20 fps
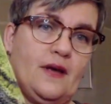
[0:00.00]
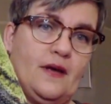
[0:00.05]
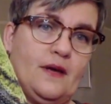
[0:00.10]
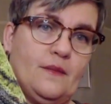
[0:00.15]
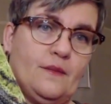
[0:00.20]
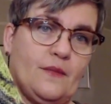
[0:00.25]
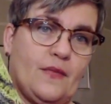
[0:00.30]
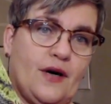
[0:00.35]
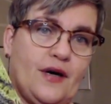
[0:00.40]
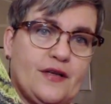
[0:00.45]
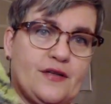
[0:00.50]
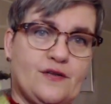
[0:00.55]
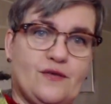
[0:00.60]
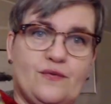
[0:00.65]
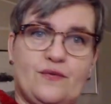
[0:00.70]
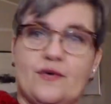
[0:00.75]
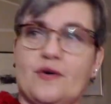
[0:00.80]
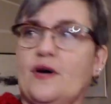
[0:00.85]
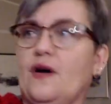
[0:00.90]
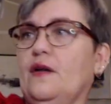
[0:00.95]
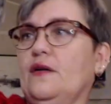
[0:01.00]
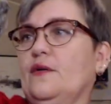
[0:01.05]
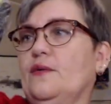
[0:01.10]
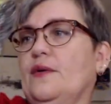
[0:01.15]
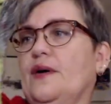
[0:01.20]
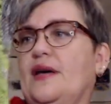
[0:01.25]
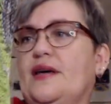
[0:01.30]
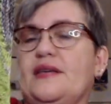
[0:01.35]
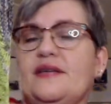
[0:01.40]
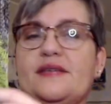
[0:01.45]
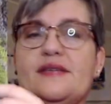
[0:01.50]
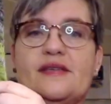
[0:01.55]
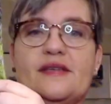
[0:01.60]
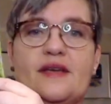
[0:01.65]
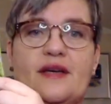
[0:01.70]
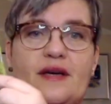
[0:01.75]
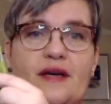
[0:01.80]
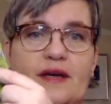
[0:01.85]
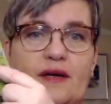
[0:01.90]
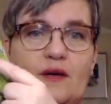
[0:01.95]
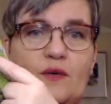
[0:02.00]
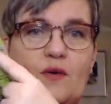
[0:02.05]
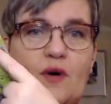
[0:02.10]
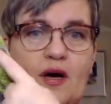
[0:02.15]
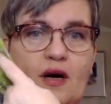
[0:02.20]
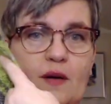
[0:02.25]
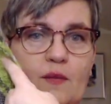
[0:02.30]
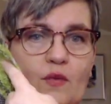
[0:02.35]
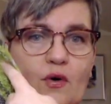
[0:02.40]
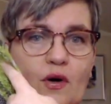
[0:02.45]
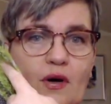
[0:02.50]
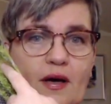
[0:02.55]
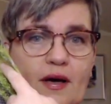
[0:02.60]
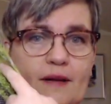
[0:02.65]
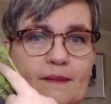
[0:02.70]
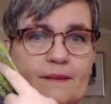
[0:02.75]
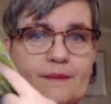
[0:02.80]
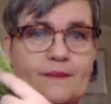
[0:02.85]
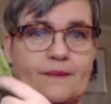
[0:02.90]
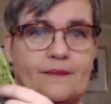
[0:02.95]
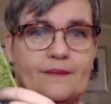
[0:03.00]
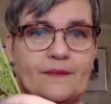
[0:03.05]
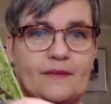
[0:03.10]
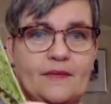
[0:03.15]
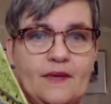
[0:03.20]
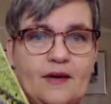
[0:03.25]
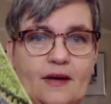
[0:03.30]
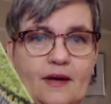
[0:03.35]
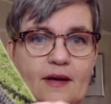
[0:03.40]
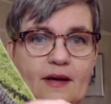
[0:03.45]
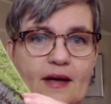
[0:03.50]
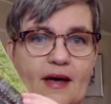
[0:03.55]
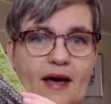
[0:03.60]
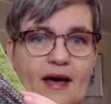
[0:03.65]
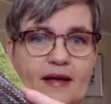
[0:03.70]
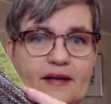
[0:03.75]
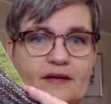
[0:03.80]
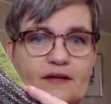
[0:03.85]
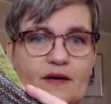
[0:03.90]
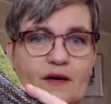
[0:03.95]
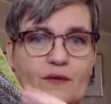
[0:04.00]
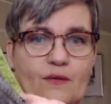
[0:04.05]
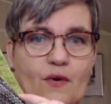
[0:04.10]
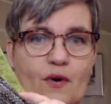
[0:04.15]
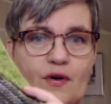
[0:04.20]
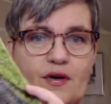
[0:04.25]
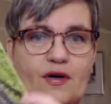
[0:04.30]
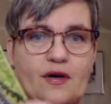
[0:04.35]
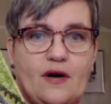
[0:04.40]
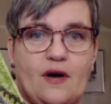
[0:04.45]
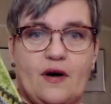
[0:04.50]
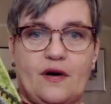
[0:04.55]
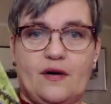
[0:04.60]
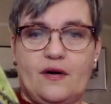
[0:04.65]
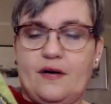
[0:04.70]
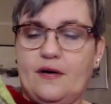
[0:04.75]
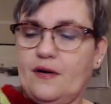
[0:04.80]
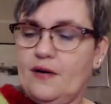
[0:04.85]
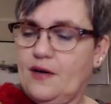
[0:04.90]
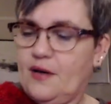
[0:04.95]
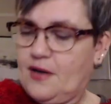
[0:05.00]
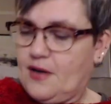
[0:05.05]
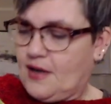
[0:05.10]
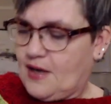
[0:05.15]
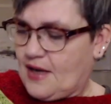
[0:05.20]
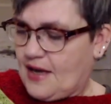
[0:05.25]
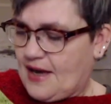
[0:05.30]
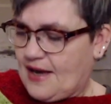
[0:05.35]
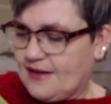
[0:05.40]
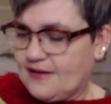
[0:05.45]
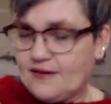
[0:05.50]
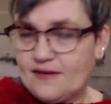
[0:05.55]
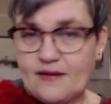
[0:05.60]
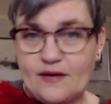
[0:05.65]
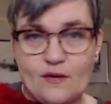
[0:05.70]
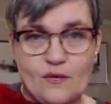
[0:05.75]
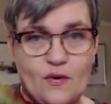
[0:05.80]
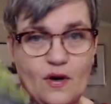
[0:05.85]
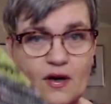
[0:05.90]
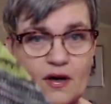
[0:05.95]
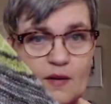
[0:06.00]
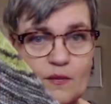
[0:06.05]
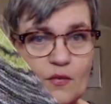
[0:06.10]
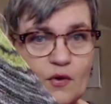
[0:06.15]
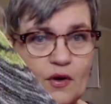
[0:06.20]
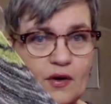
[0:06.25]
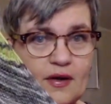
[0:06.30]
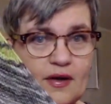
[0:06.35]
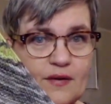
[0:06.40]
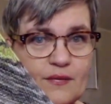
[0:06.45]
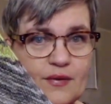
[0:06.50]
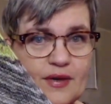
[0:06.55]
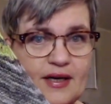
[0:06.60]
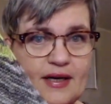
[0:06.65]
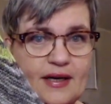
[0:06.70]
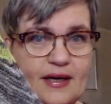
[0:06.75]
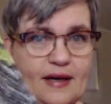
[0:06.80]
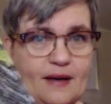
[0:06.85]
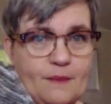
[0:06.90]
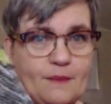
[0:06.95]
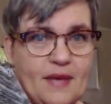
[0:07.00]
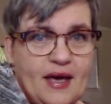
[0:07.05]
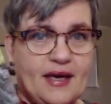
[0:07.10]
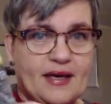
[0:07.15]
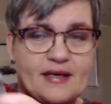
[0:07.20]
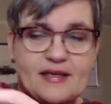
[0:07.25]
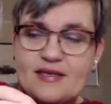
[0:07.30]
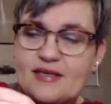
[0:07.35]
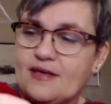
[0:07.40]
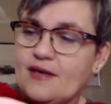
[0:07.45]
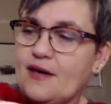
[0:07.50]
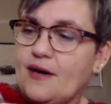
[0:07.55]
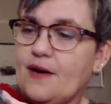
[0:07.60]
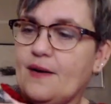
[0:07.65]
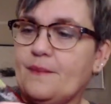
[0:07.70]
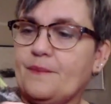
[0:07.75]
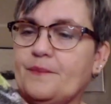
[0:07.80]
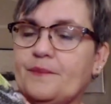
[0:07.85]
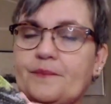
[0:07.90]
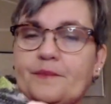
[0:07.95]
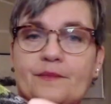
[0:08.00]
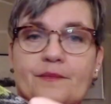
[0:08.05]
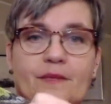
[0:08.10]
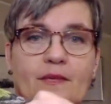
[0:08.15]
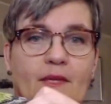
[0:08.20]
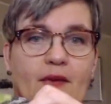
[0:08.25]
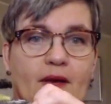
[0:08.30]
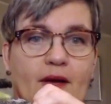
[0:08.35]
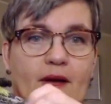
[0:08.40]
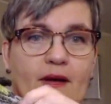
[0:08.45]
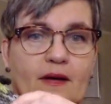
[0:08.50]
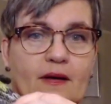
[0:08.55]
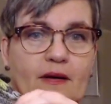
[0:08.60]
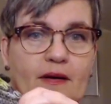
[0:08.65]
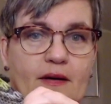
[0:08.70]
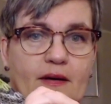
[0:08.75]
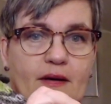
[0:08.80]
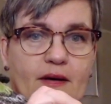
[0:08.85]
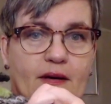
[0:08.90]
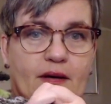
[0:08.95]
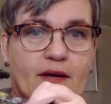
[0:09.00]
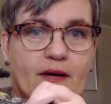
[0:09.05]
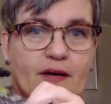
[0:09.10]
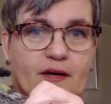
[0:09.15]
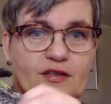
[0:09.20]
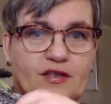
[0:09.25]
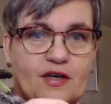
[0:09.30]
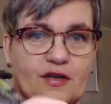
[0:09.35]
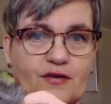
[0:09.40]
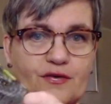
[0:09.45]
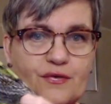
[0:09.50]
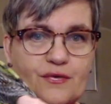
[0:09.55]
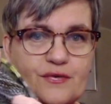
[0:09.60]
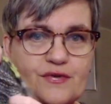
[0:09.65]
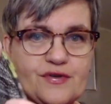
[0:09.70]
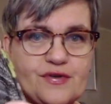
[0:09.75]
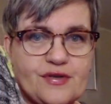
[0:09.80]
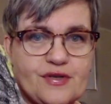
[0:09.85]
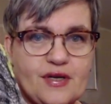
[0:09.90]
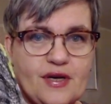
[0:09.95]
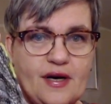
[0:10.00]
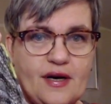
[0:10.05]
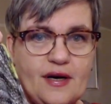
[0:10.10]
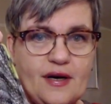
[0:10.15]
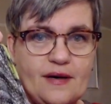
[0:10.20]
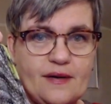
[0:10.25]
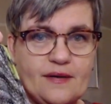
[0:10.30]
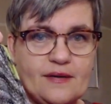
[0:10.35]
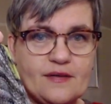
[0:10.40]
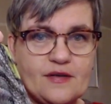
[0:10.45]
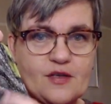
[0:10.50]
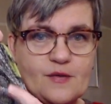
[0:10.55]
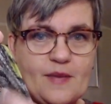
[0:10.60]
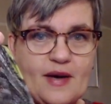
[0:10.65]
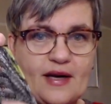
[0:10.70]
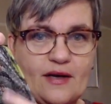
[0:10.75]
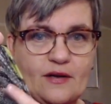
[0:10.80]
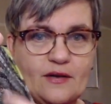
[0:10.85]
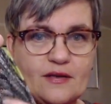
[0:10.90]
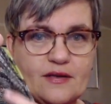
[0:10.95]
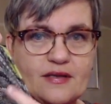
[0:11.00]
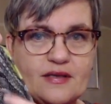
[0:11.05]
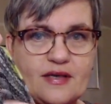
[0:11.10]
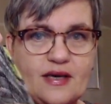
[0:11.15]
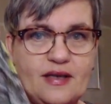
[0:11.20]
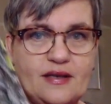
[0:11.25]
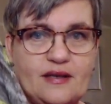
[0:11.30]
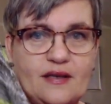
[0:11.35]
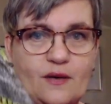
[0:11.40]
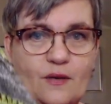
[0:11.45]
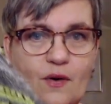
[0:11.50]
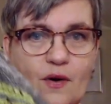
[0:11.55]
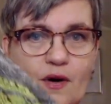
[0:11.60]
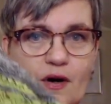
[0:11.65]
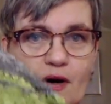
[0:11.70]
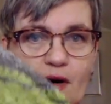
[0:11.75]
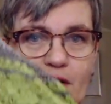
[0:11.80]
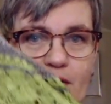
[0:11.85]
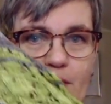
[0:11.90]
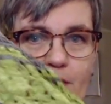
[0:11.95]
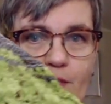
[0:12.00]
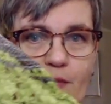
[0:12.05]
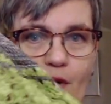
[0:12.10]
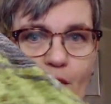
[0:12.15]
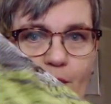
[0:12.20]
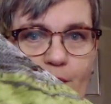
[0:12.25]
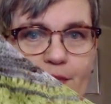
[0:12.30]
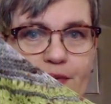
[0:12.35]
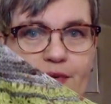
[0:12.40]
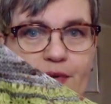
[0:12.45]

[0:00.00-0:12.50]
my two colorways, Guacamole and Rock Garden. And the Guacamole really makes the chartreuse speckles in the Rock Garden pop.